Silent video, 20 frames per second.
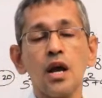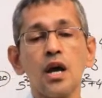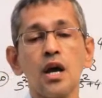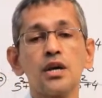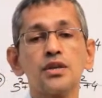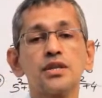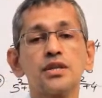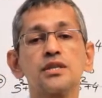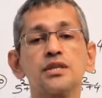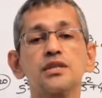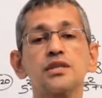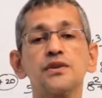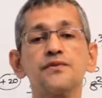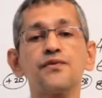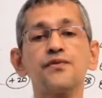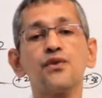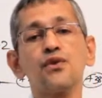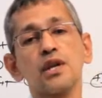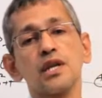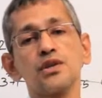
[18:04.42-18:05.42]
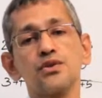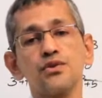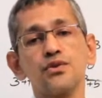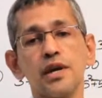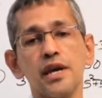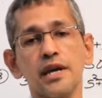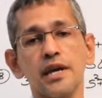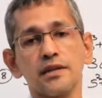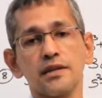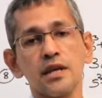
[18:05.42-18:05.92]
64 into
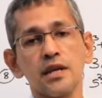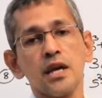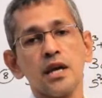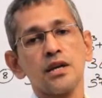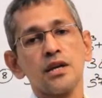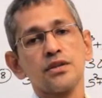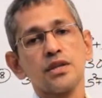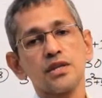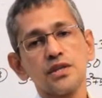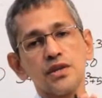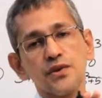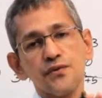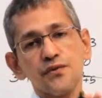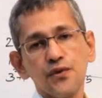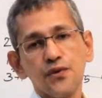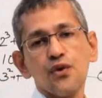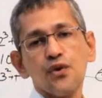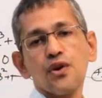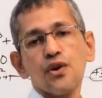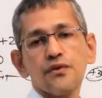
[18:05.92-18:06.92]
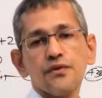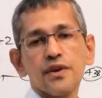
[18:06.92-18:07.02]
8. 64,